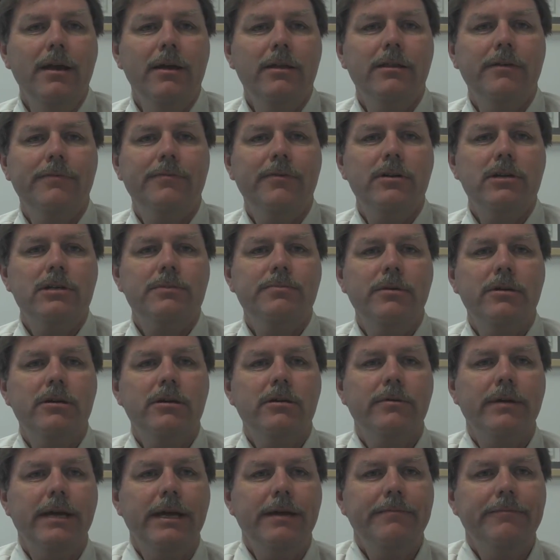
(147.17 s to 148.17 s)
The first
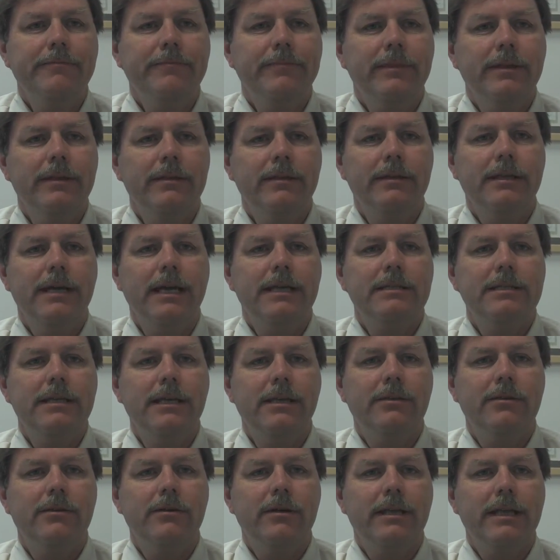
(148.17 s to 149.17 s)
Mercury, the
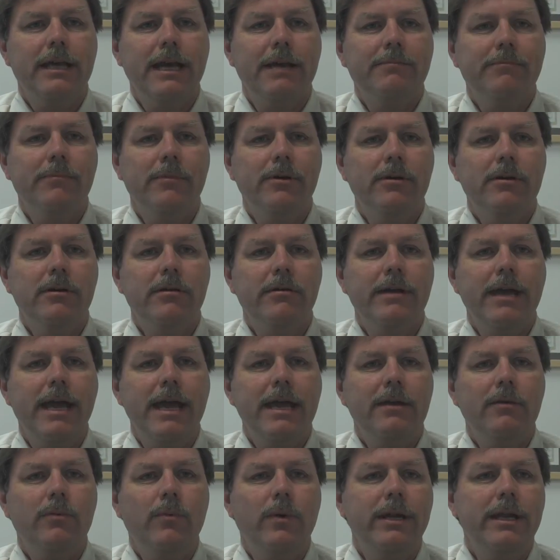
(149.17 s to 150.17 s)
1939 Mercury
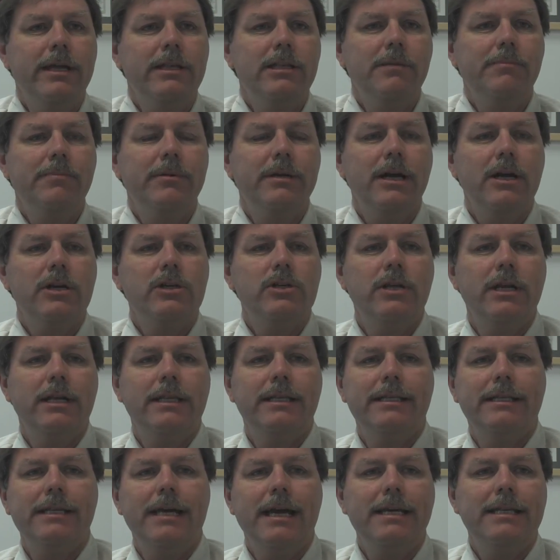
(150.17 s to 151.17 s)
8, went into production
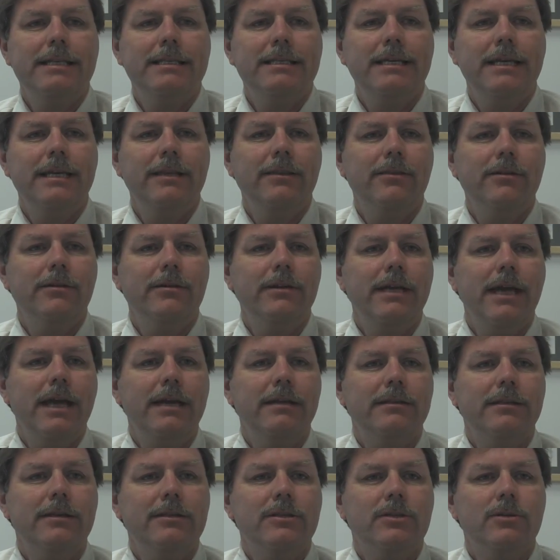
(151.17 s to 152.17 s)
in
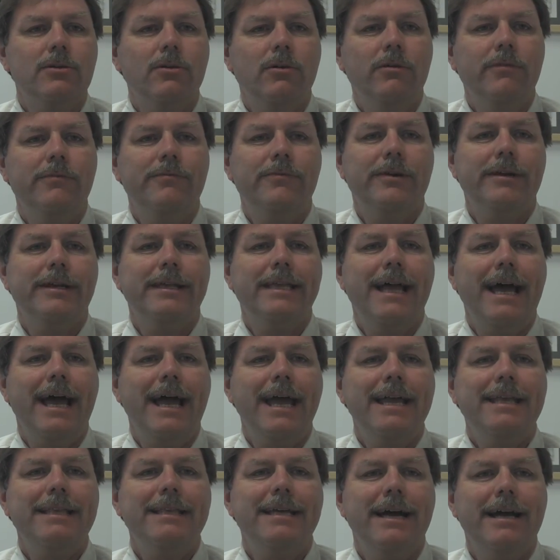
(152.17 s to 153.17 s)
1938 and it sold for
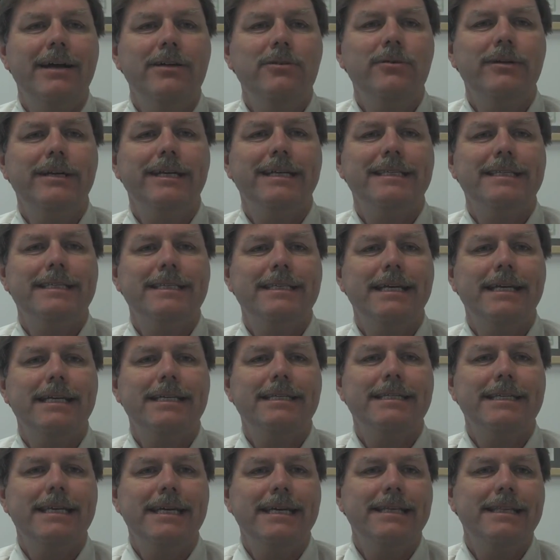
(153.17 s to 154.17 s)

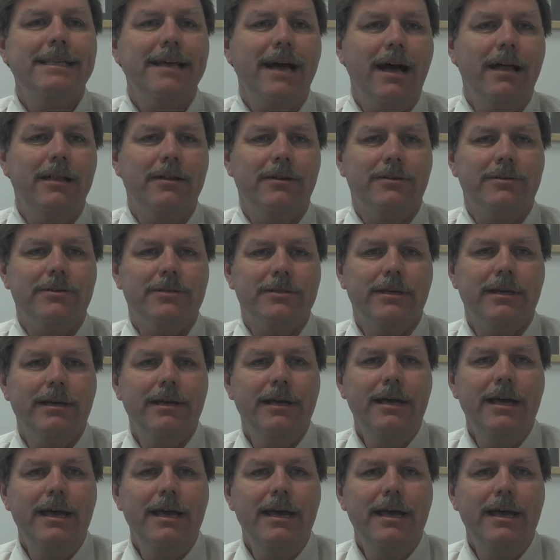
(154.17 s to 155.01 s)
$916